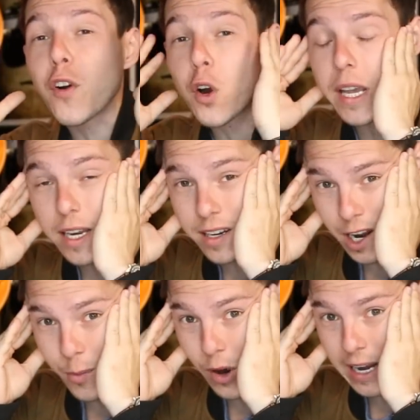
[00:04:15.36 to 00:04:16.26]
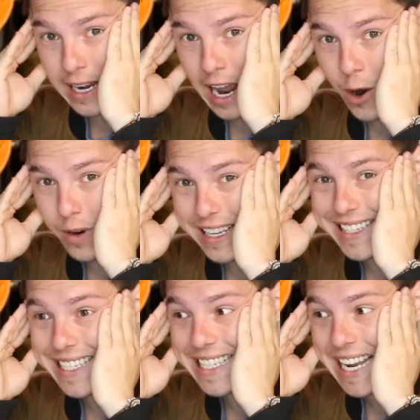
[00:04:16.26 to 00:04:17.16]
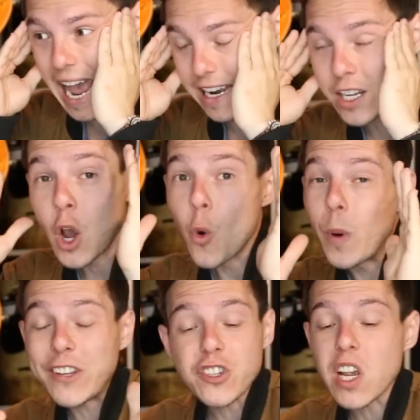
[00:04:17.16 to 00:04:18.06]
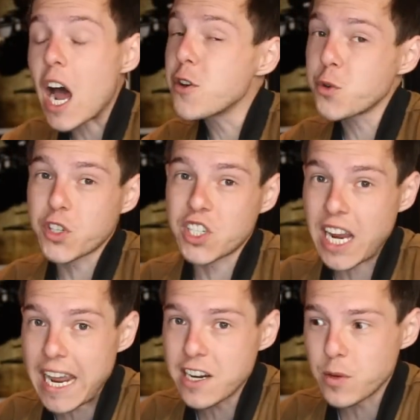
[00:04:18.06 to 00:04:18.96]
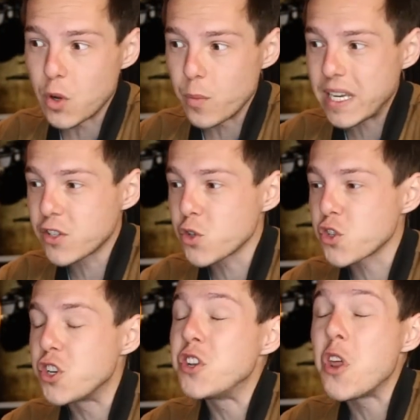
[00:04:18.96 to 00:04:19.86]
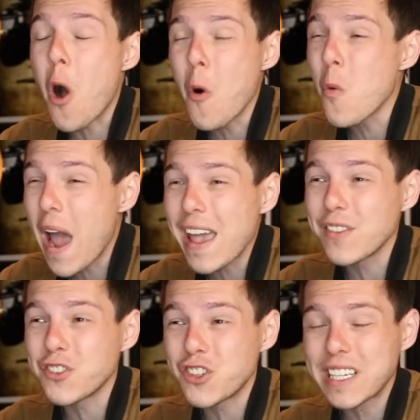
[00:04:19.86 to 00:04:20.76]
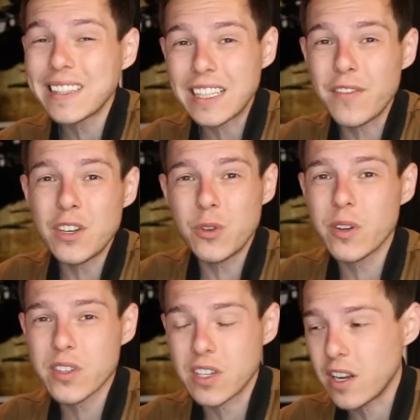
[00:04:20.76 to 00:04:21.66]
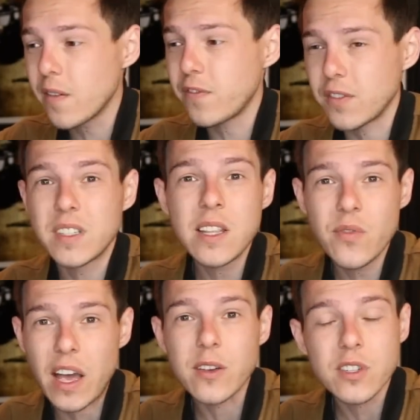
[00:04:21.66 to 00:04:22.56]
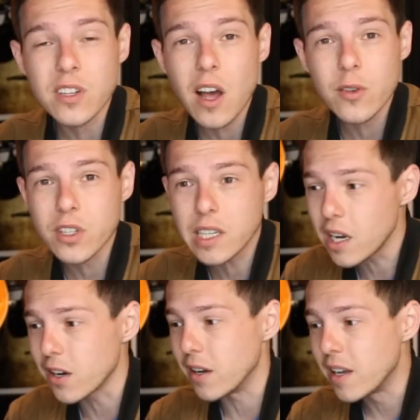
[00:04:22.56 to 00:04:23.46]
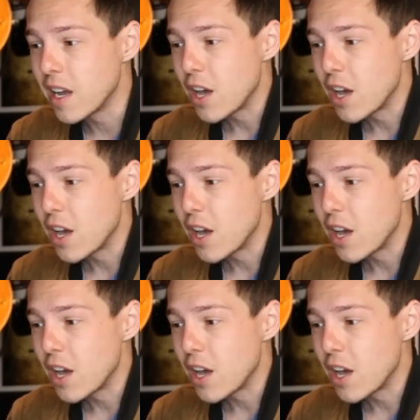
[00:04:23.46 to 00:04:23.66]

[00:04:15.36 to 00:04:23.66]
of her income right now is debt, which is understandable because there's no way that she can live in New York City off $15,000 a year.